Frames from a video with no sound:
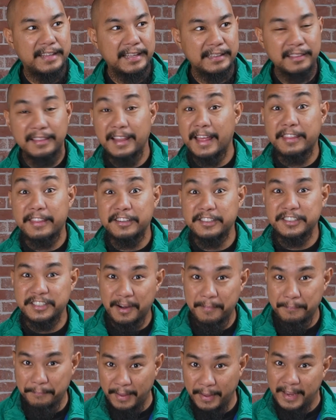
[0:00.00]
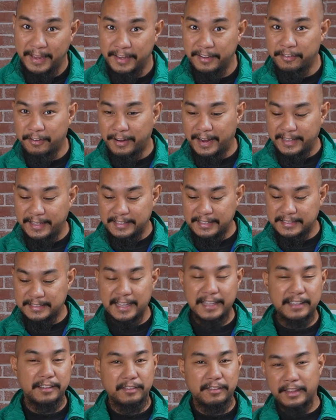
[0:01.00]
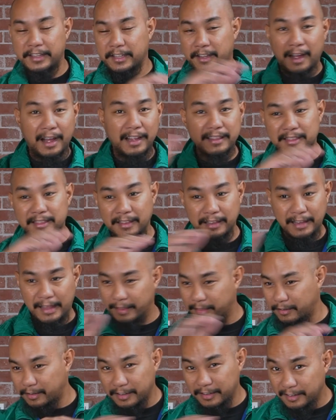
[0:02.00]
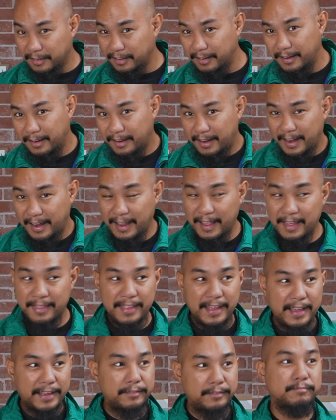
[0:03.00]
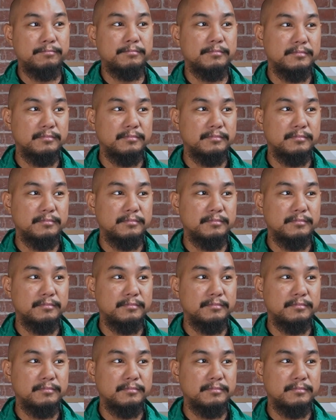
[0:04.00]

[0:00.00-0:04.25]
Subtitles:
leathers are made, right, is that they cut the leather, and then